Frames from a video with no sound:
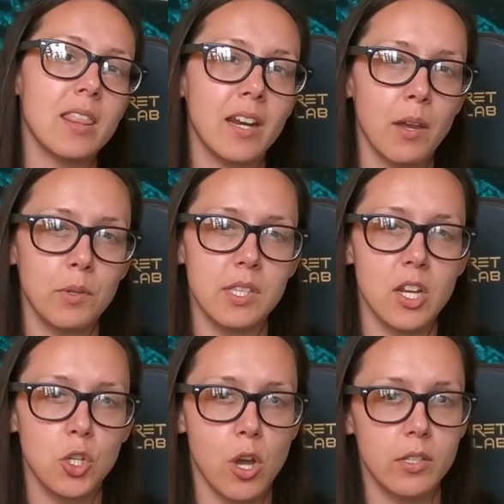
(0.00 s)
then I would
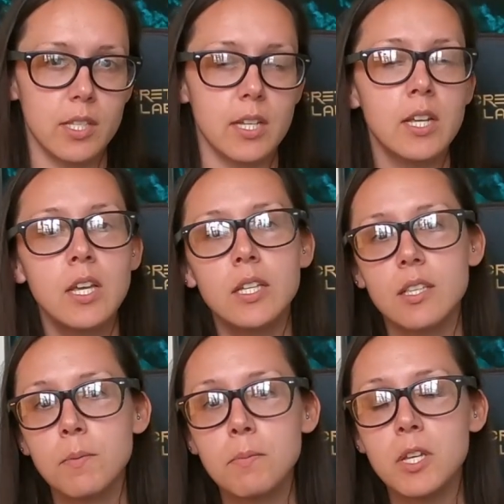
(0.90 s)
say toss it.
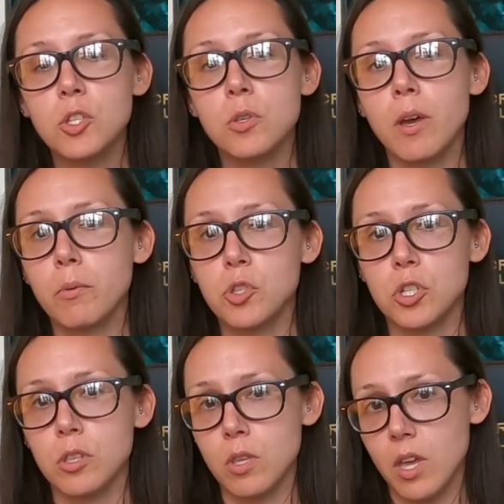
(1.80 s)
Sometimes I do that with
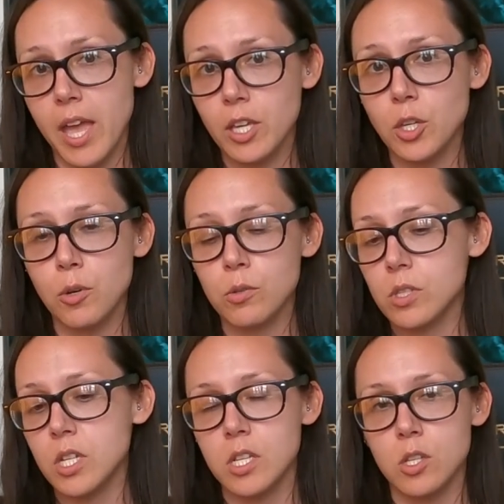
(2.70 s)
the egg
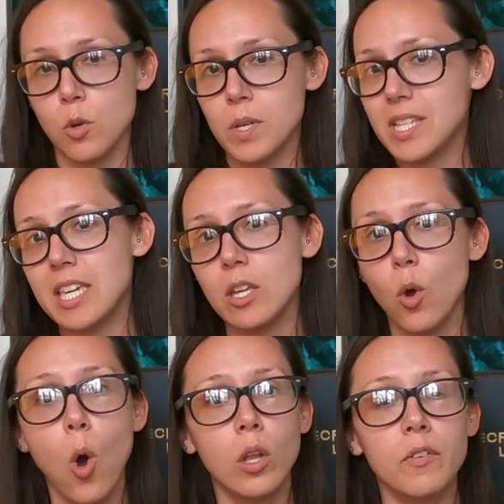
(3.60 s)
yolks. He doesn't always
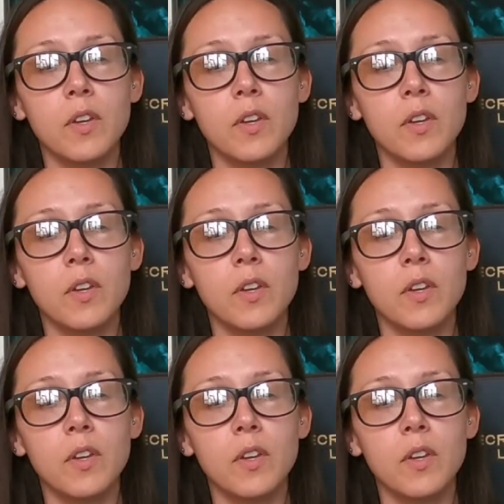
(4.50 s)
eat all of